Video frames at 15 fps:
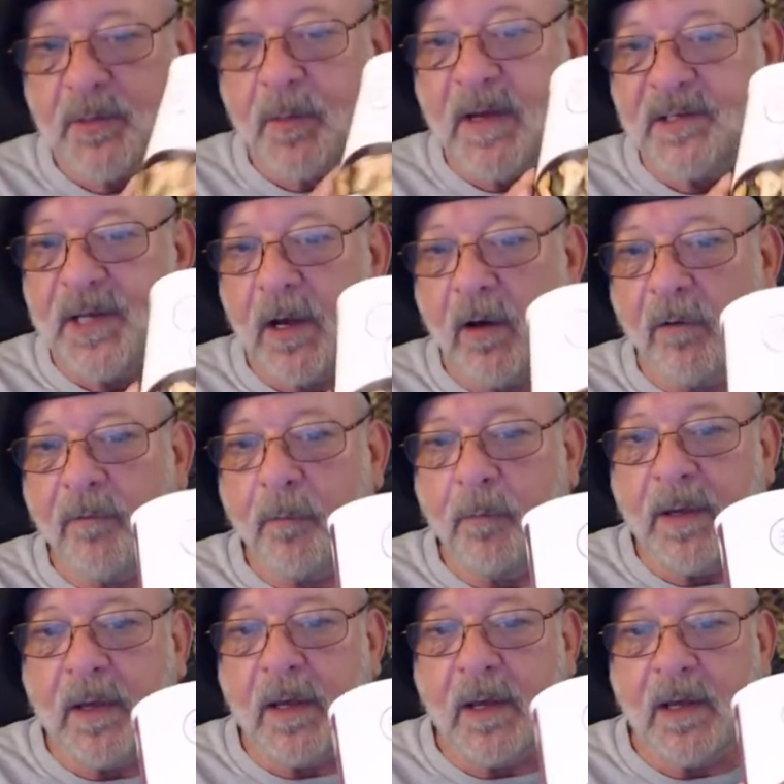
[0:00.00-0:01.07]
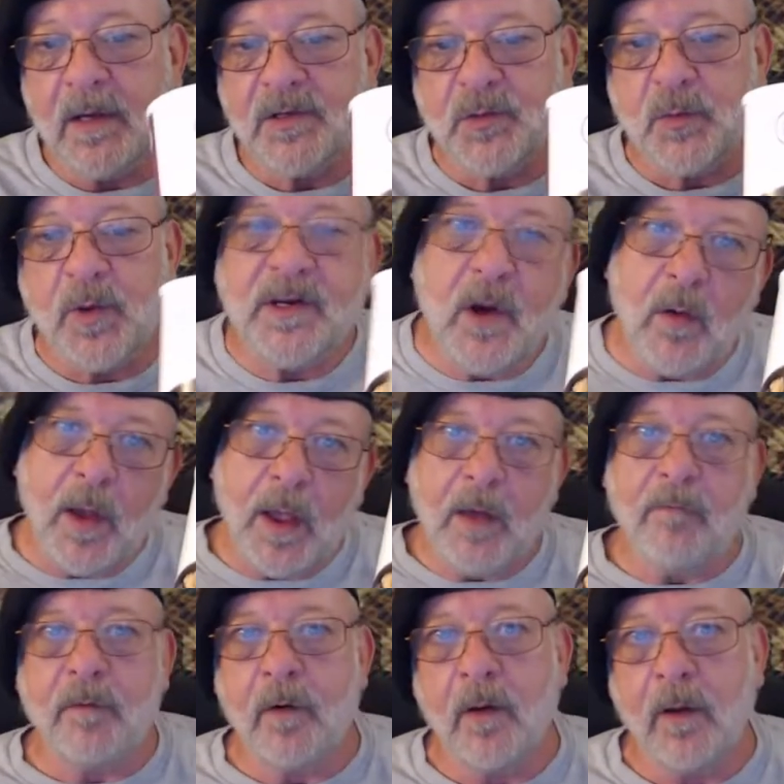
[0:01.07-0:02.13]
myself because we don't
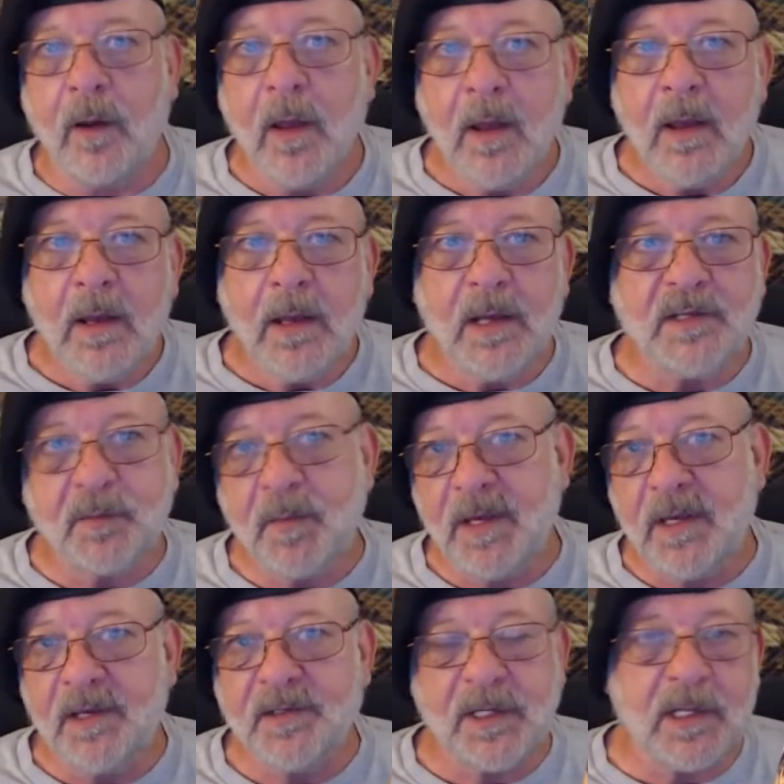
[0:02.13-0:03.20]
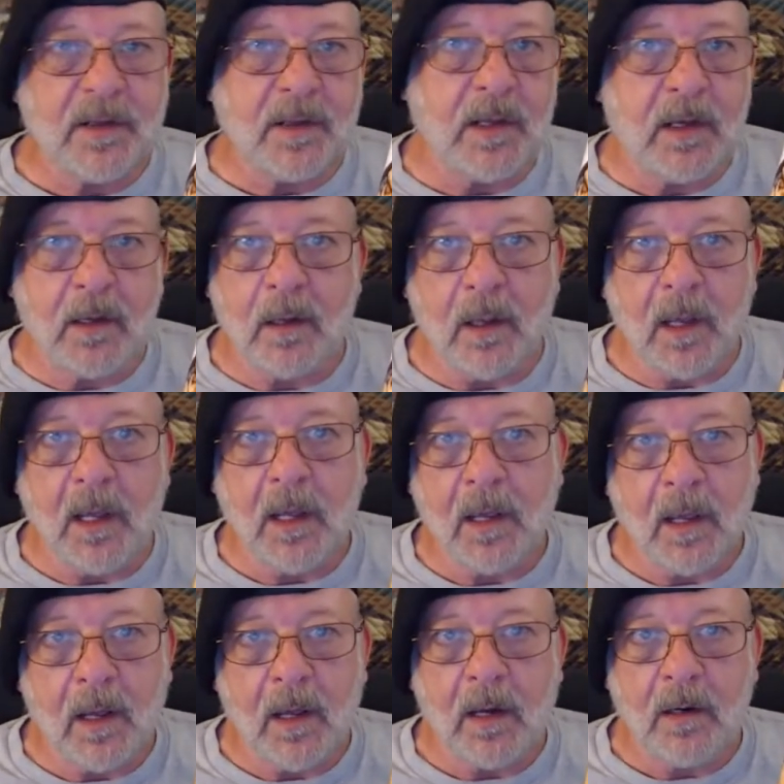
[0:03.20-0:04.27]
have it's me, Cynthia,
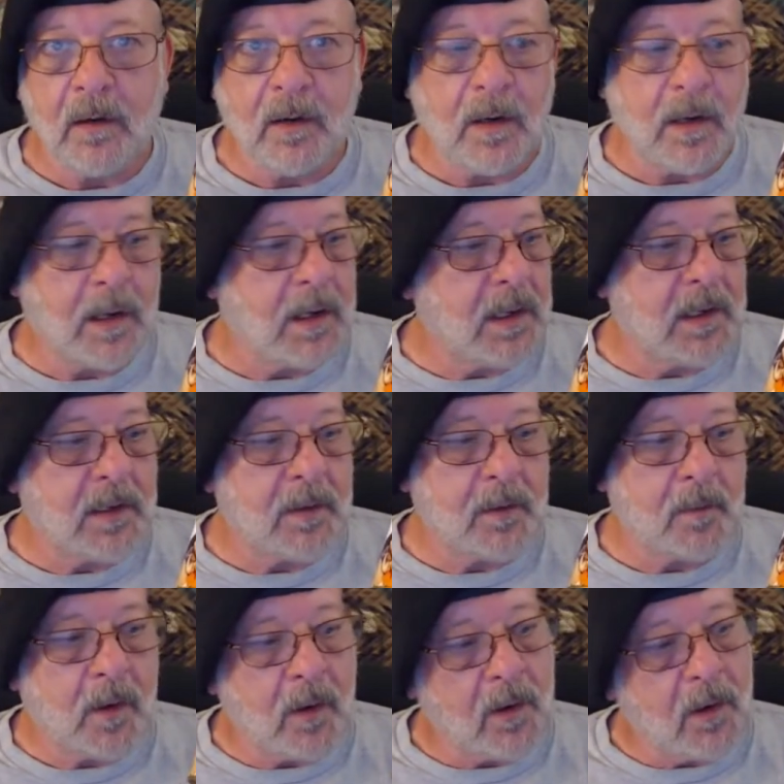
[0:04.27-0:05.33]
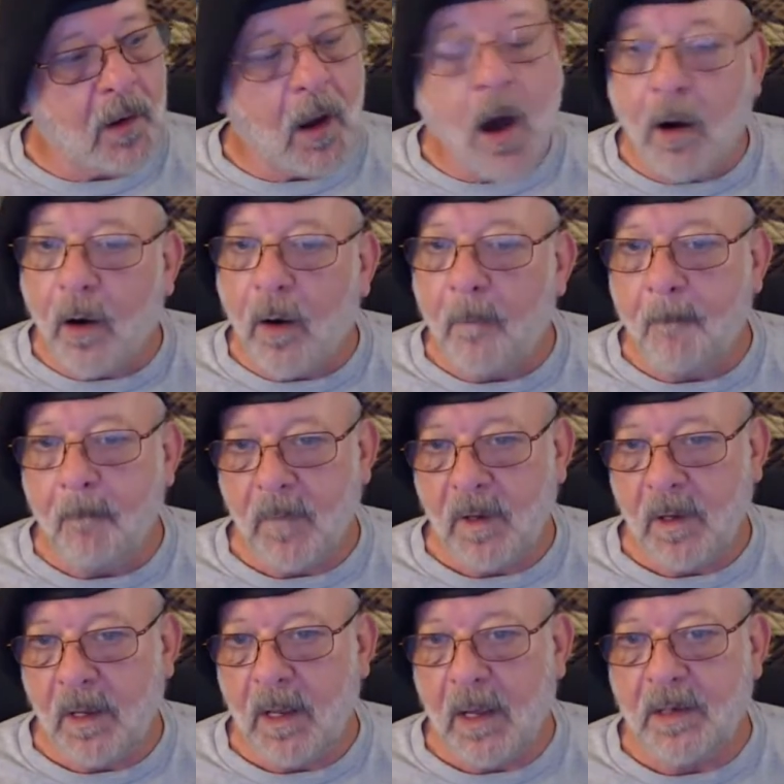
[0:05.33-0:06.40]
and our daughter.
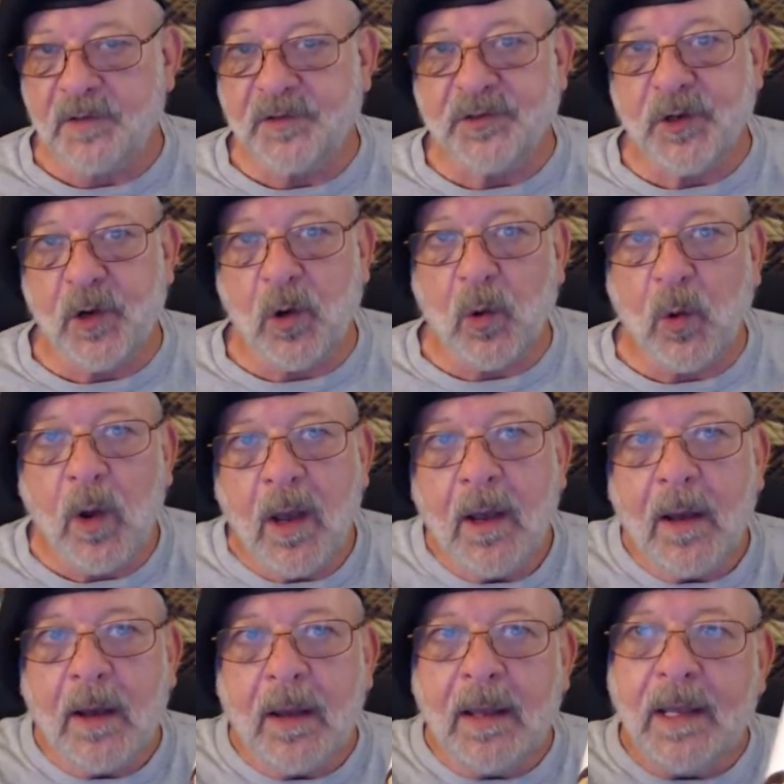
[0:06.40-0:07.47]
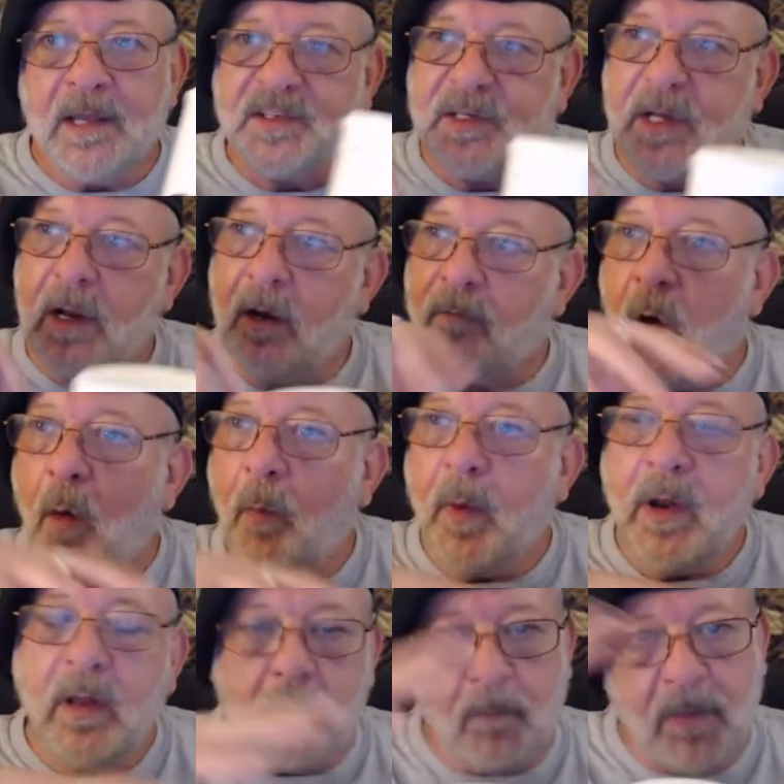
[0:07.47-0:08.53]
And so instead of
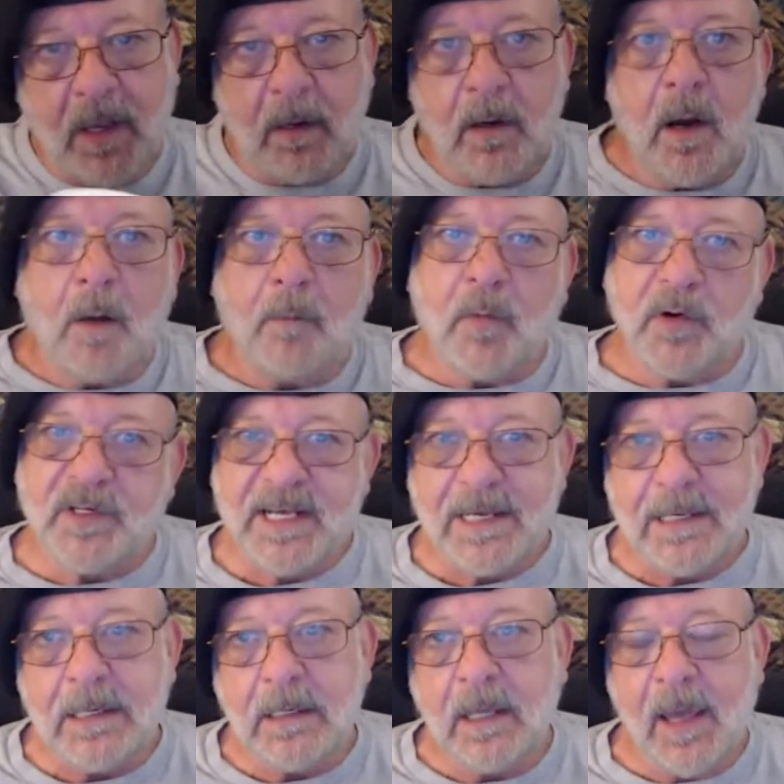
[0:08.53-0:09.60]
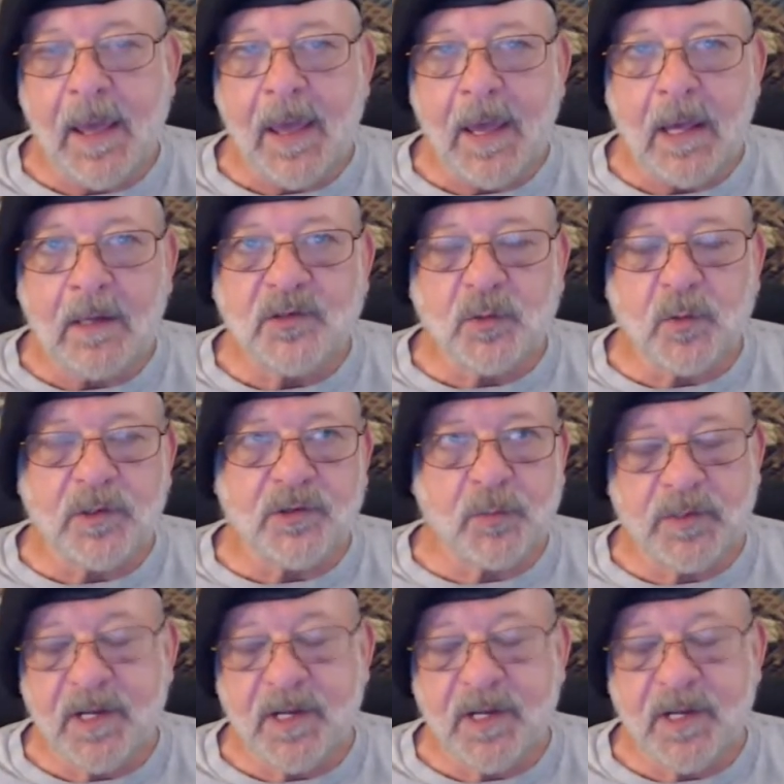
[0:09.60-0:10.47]
opening the big number 10 cans, which would